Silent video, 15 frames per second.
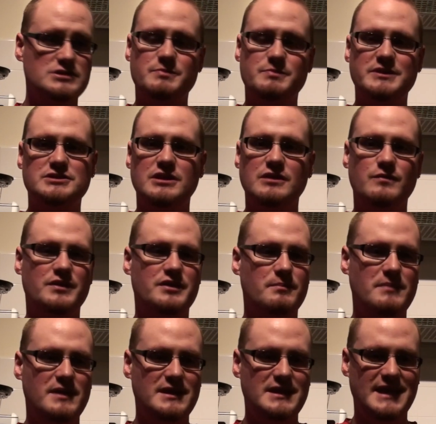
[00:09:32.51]
especially what the
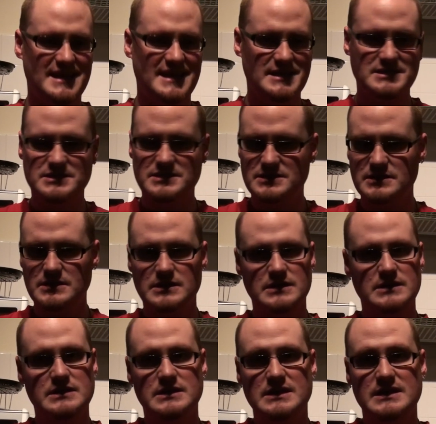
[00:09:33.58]
meaning is,
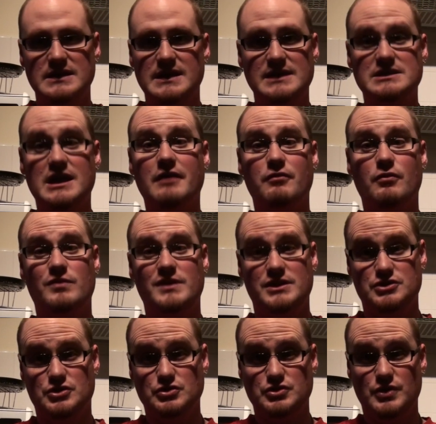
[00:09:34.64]
as I've already
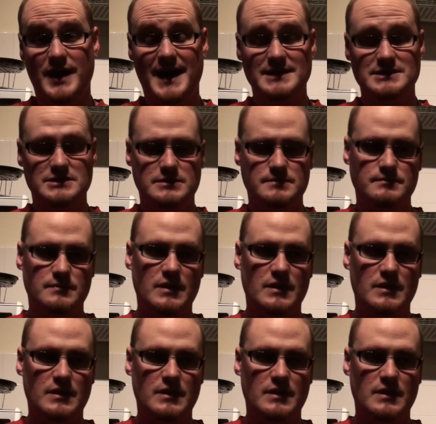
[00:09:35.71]
told you guys.